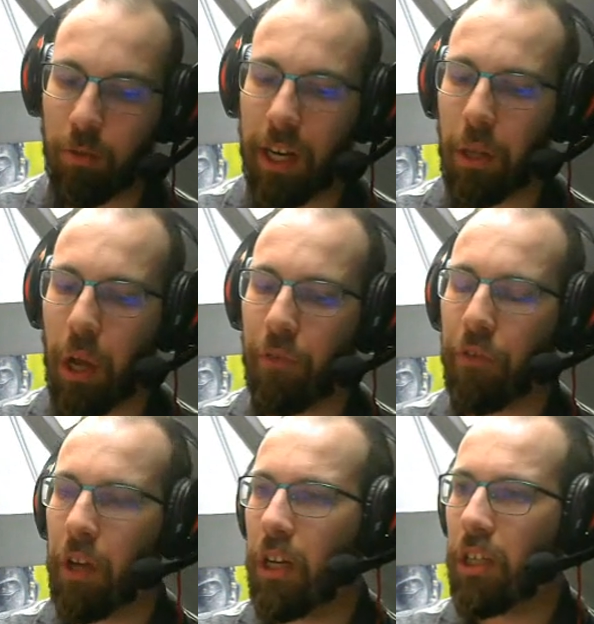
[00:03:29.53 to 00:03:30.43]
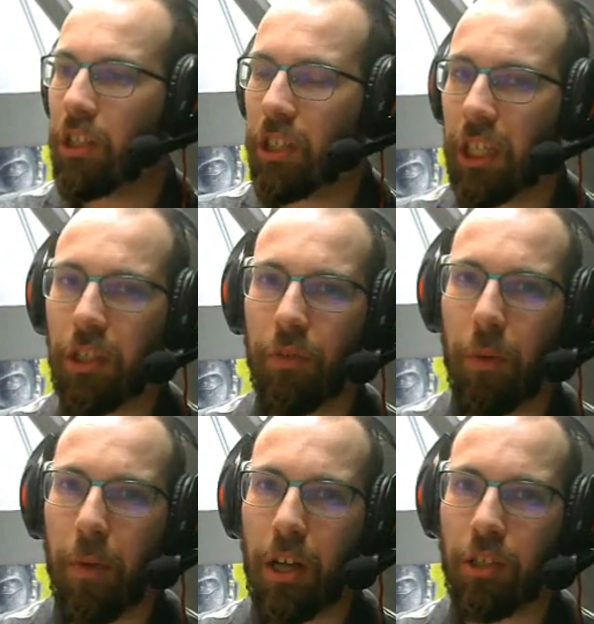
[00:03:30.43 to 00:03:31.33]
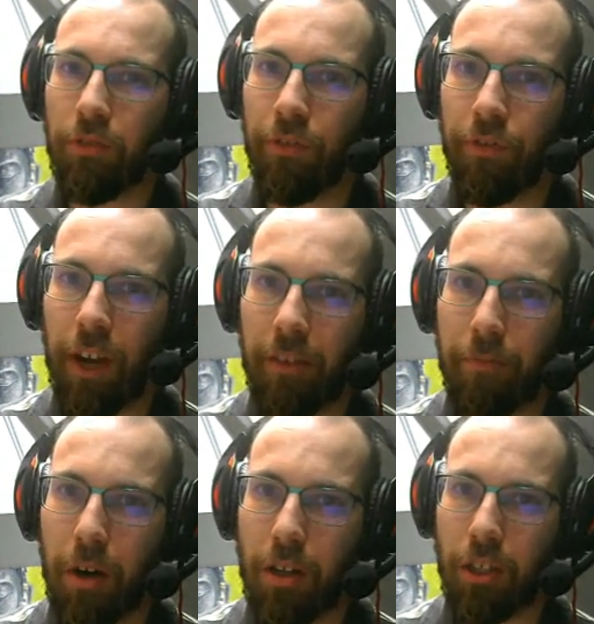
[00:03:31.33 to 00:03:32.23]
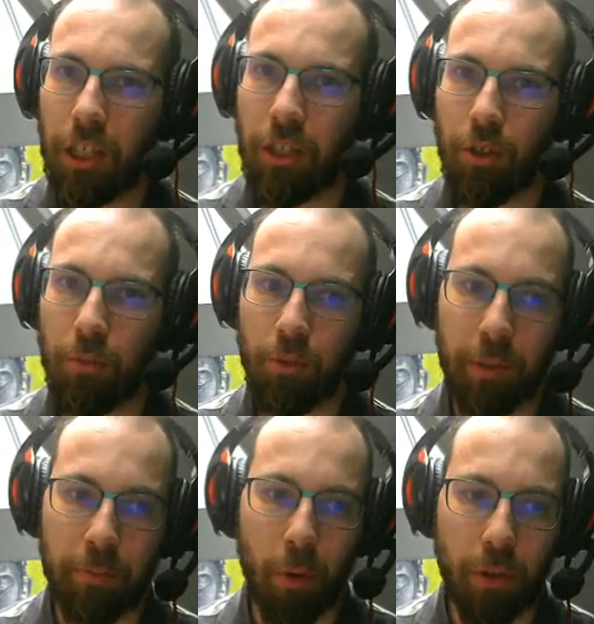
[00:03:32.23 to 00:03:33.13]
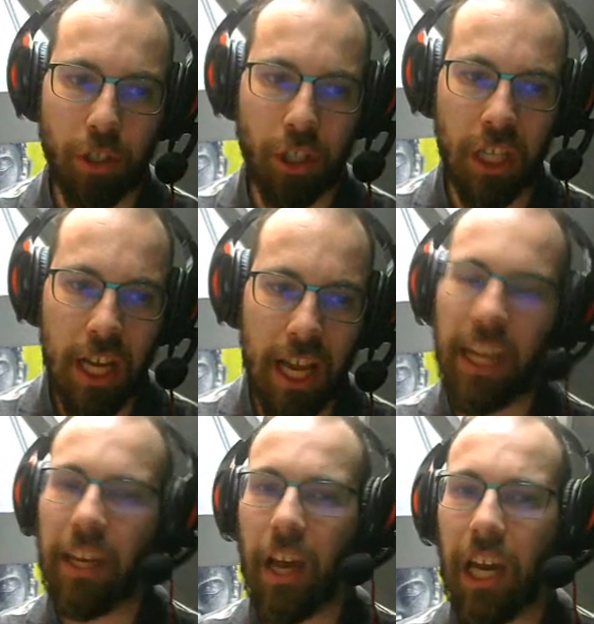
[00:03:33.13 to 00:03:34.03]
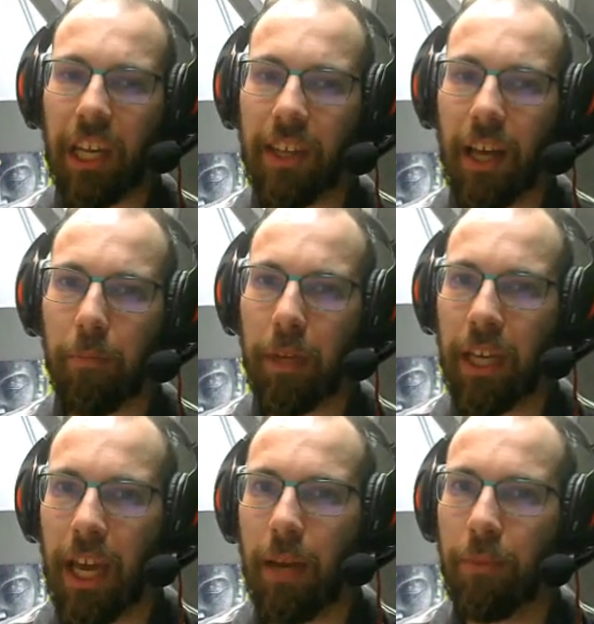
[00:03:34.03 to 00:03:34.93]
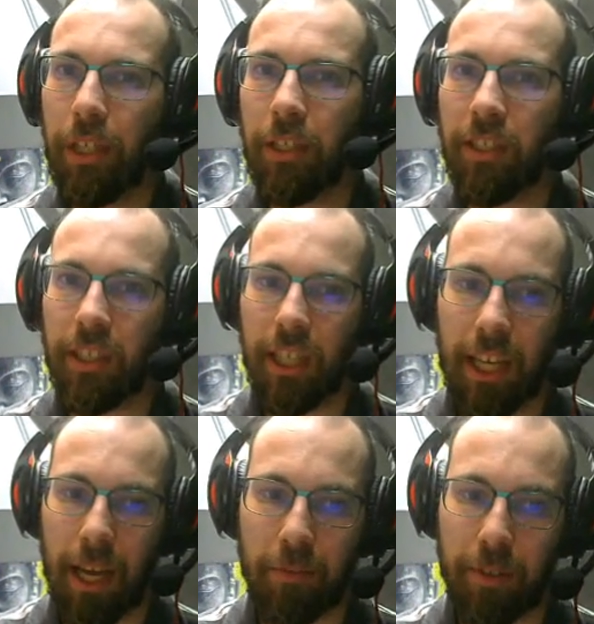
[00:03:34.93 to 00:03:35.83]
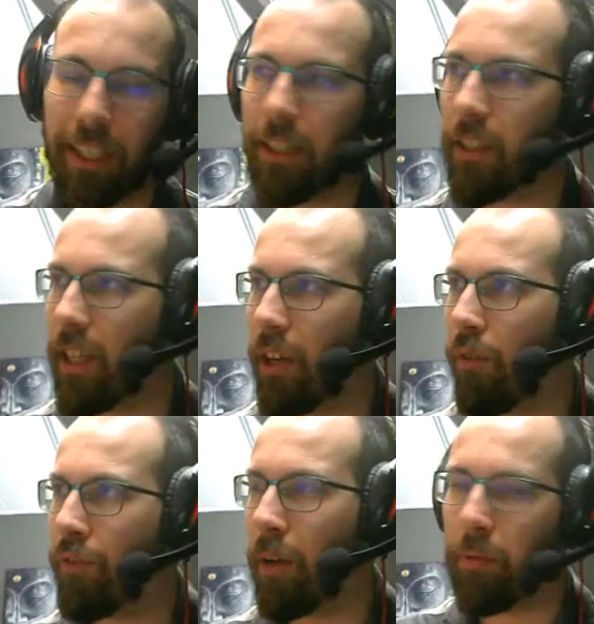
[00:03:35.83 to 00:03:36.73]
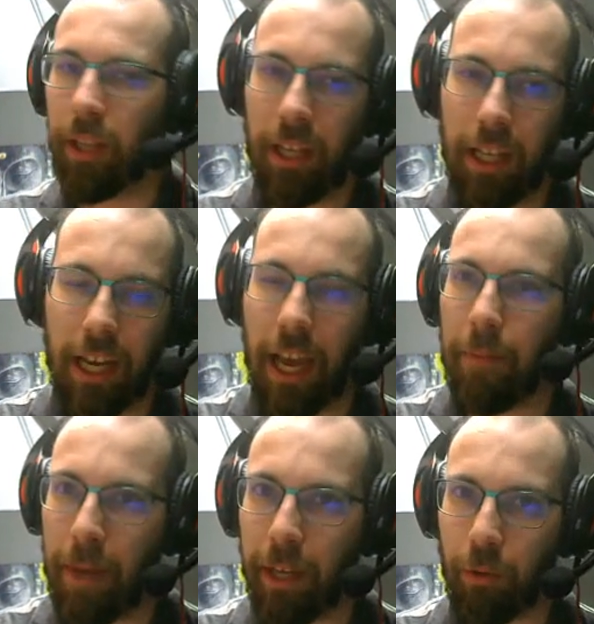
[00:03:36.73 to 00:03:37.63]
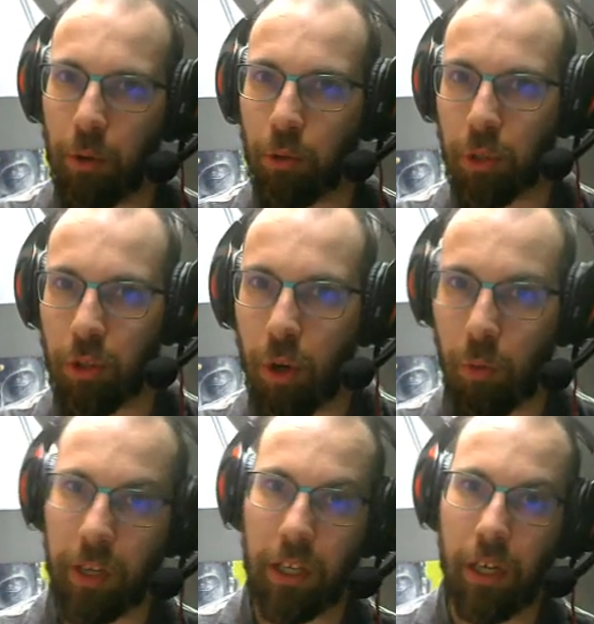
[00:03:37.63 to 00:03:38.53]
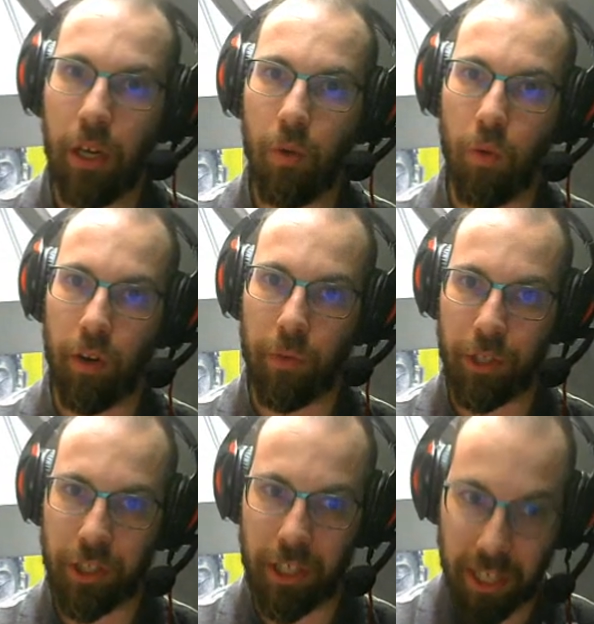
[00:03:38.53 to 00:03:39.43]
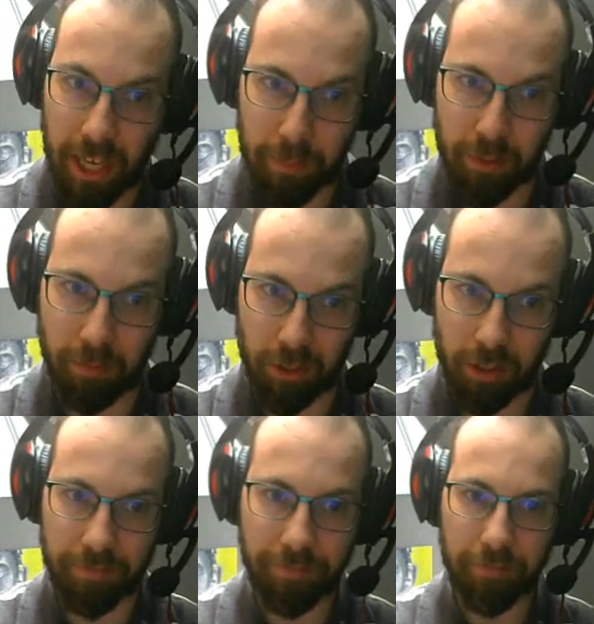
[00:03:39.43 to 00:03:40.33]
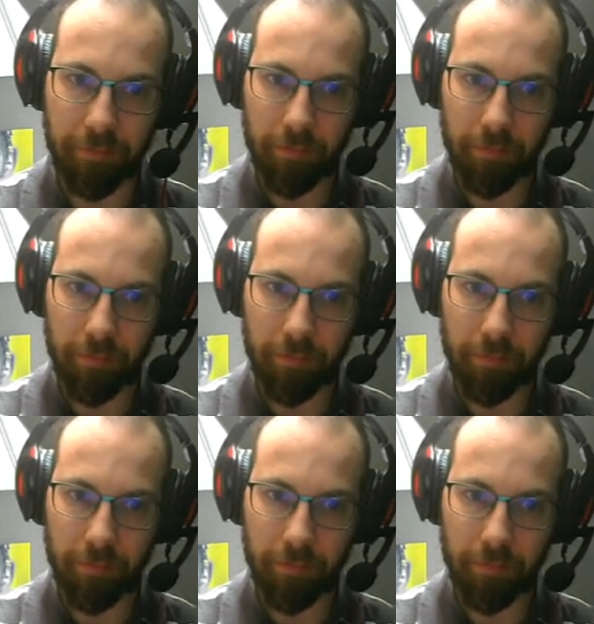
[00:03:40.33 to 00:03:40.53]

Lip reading: So we traded off 6 of our mons for 5 mons in terms with points. And then Naganadel became the C captain instead of Tapu Lele, and Metagross was already one of our C captains.